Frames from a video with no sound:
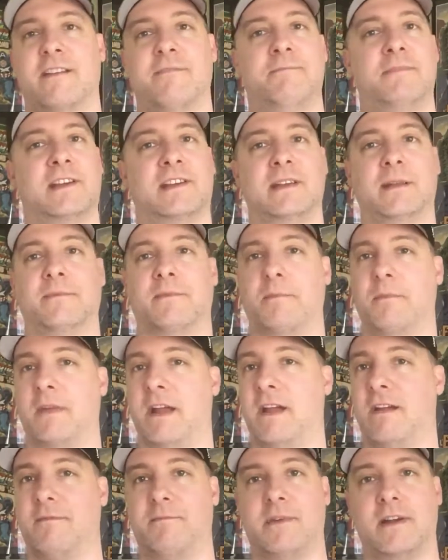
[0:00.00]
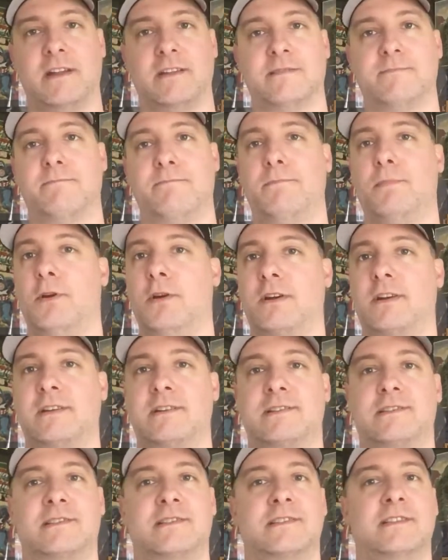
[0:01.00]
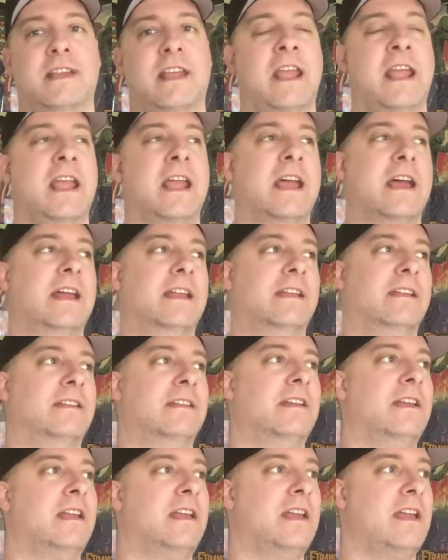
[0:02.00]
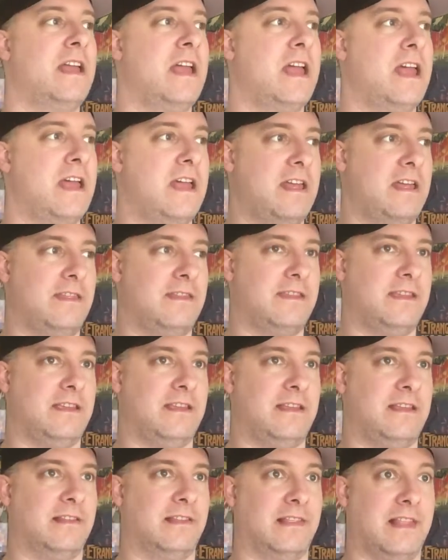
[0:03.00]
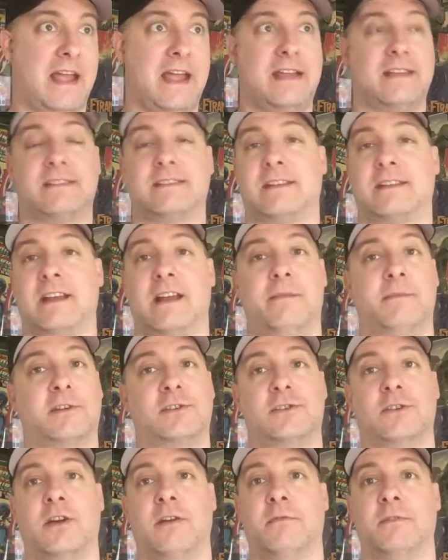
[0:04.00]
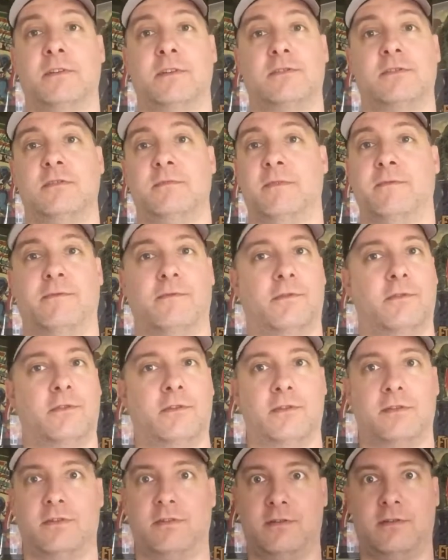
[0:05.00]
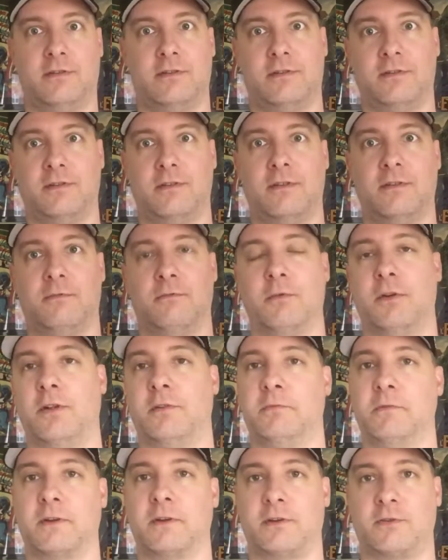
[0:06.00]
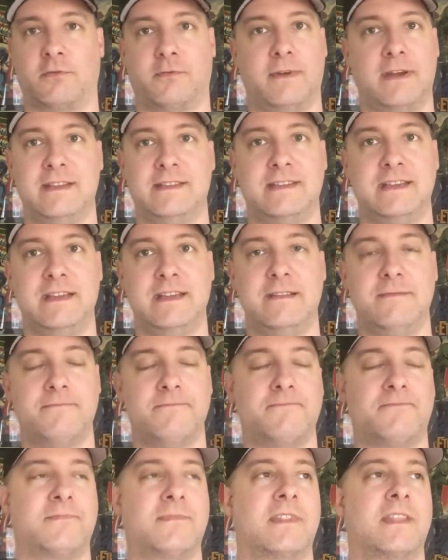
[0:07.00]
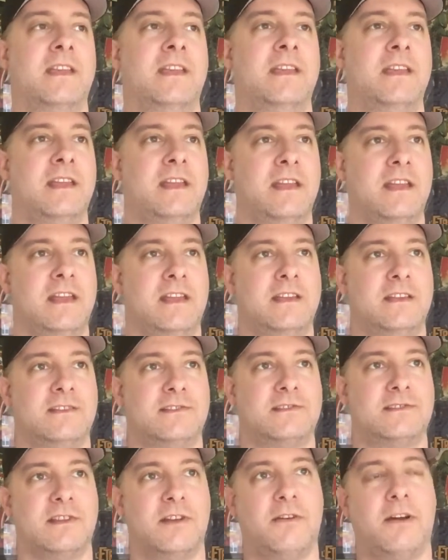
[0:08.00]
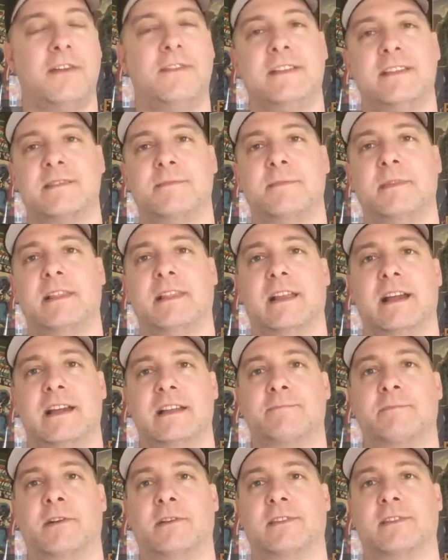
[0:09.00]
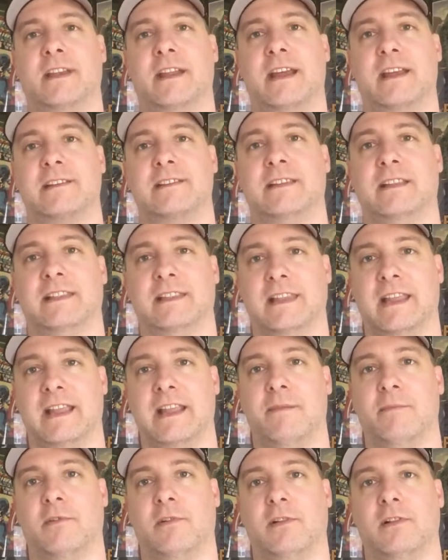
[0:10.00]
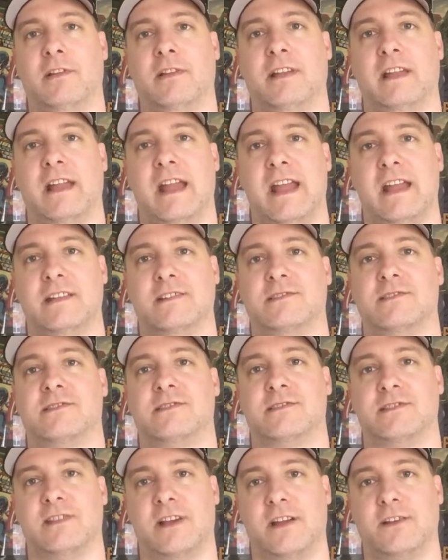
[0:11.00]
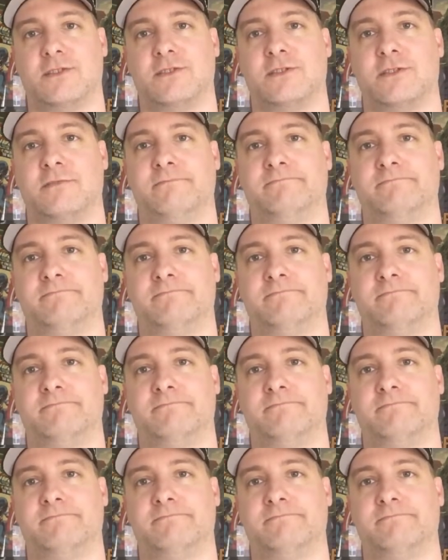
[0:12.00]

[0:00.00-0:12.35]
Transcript: picked up from Half Price Books and the last comic show I went to before the world went crazy. So I think this will be the last part that I actually label as such.